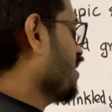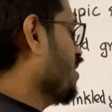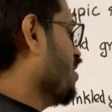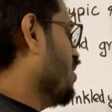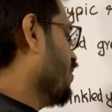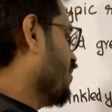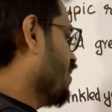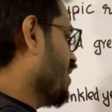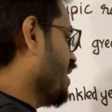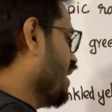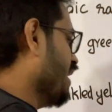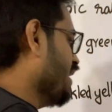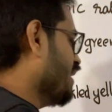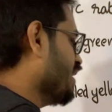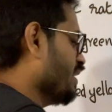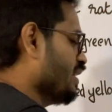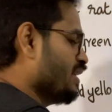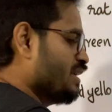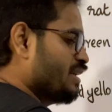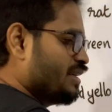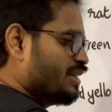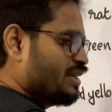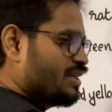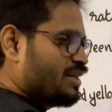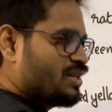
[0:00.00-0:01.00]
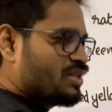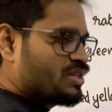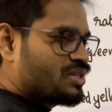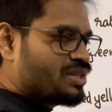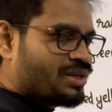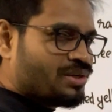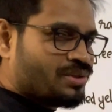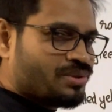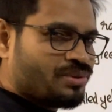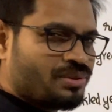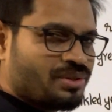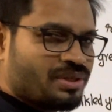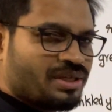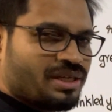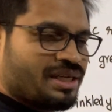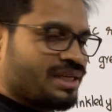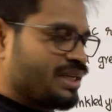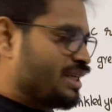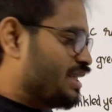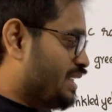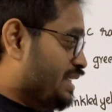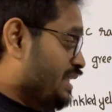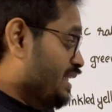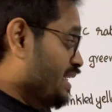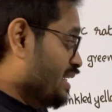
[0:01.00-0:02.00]
Alright. So,
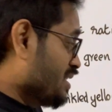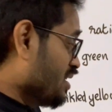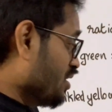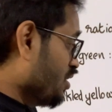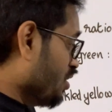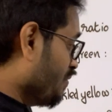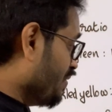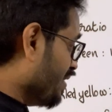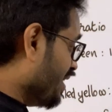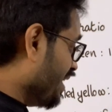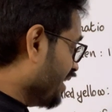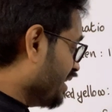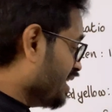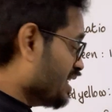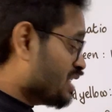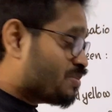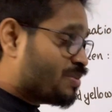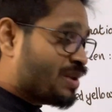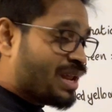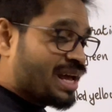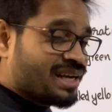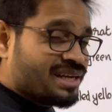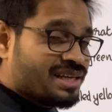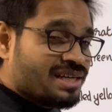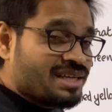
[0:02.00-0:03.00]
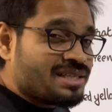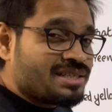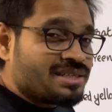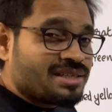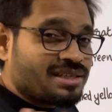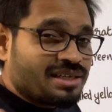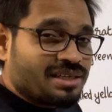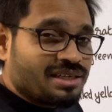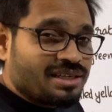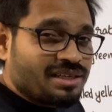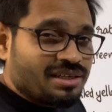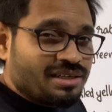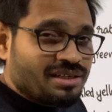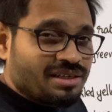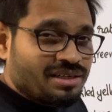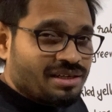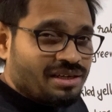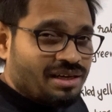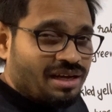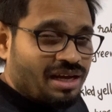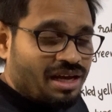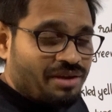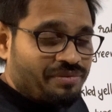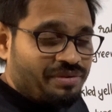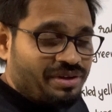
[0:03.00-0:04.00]
he doesn't know whether this plant is
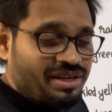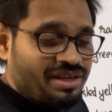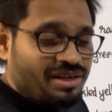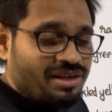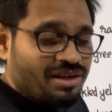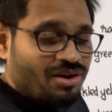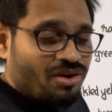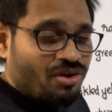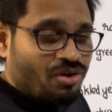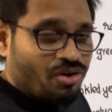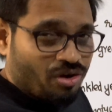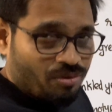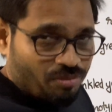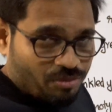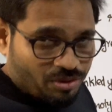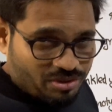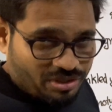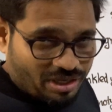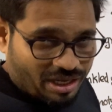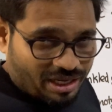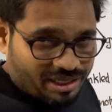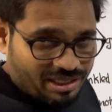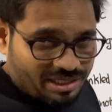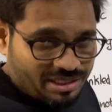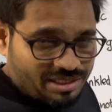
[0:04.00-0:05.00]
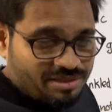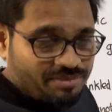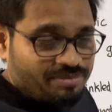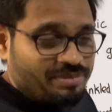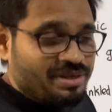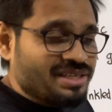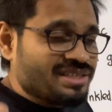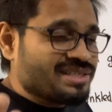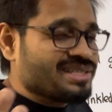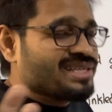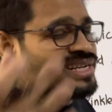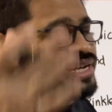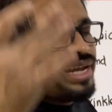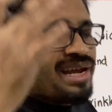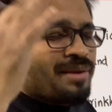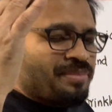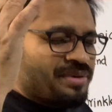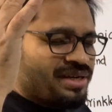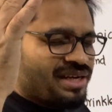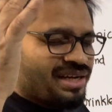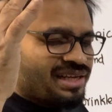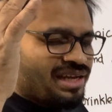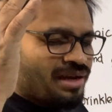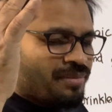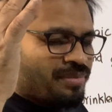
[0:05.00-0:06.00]
having homozygous means
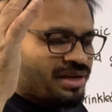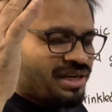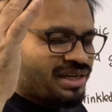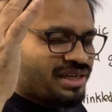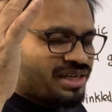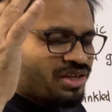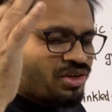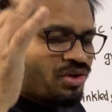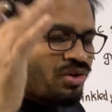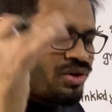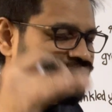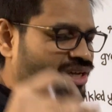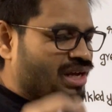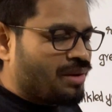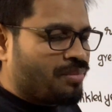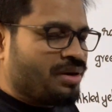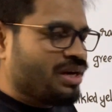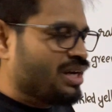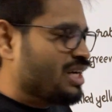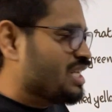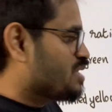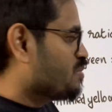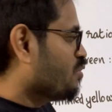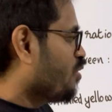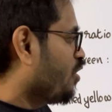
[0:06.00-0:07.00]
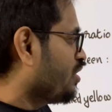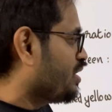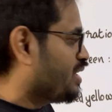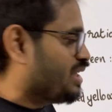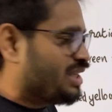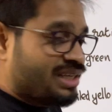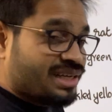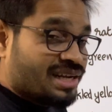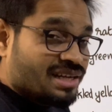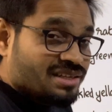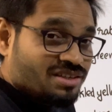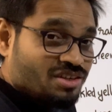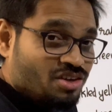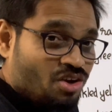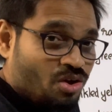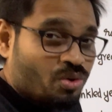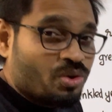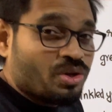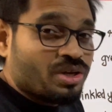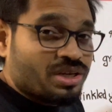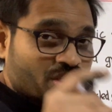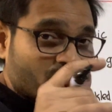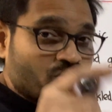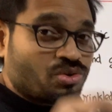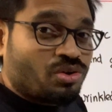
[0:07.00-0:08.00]
capital T or capital T small t. He doesn't know.
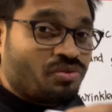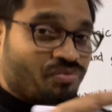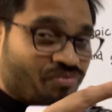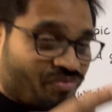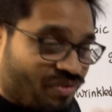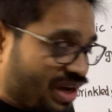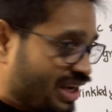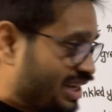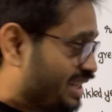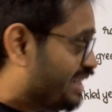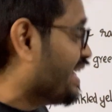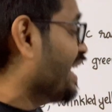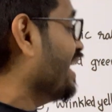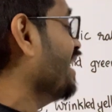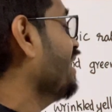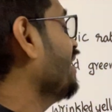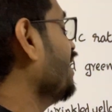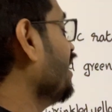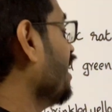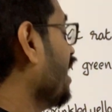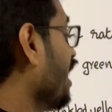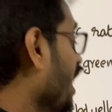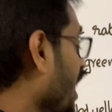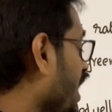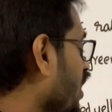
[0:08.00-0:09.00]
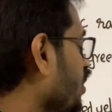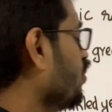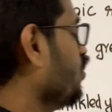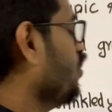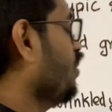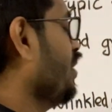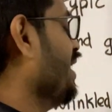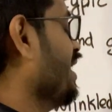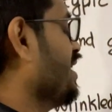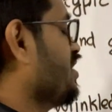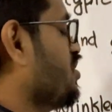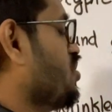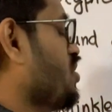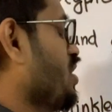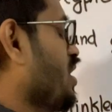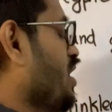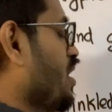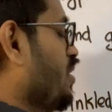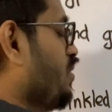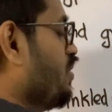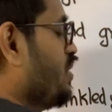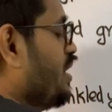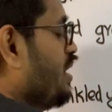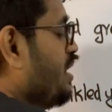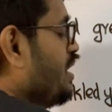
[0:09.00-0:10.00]
He's going to find that. How? Let's check
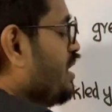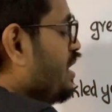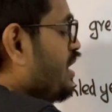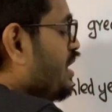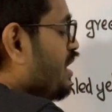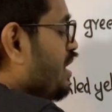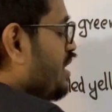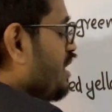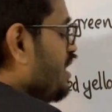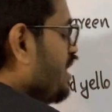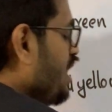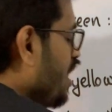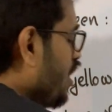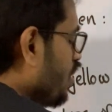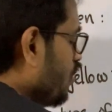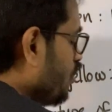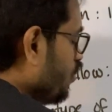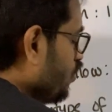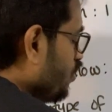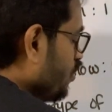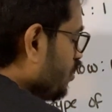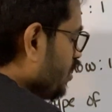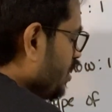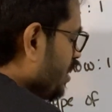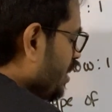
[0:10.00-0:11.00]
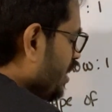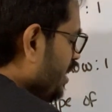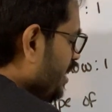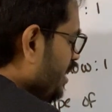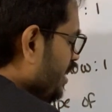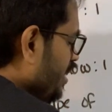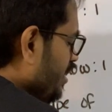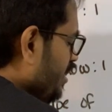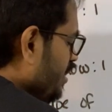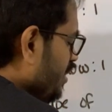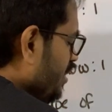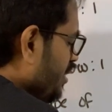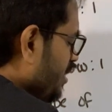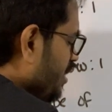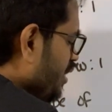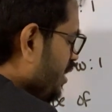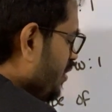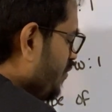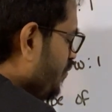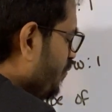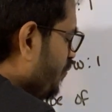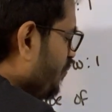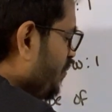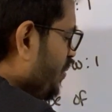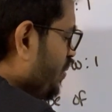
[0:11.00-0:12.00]
out. Now,
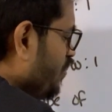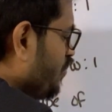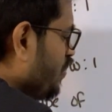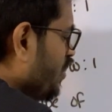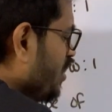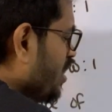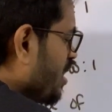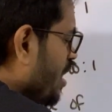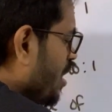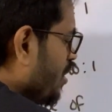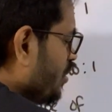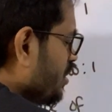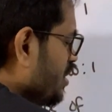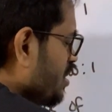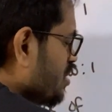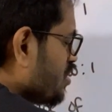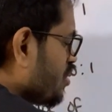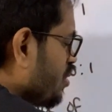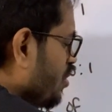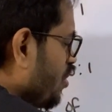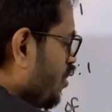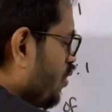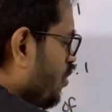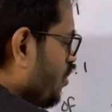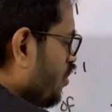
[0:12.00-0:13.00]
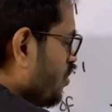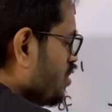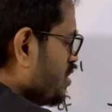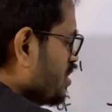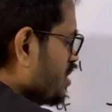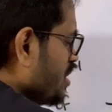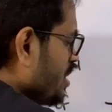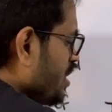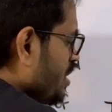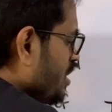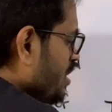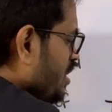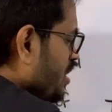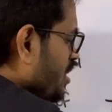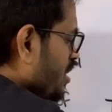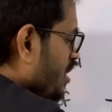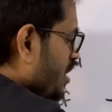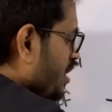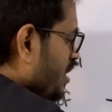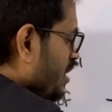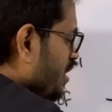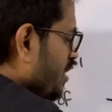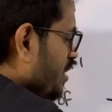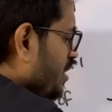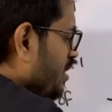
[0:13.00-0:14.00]
if we work out this cross,
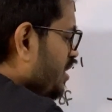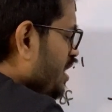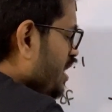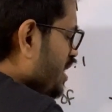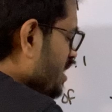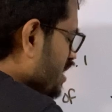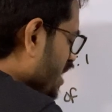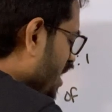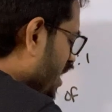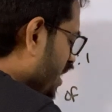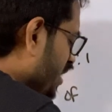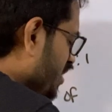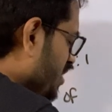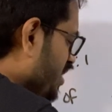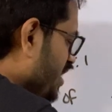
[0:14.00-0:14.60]
these are the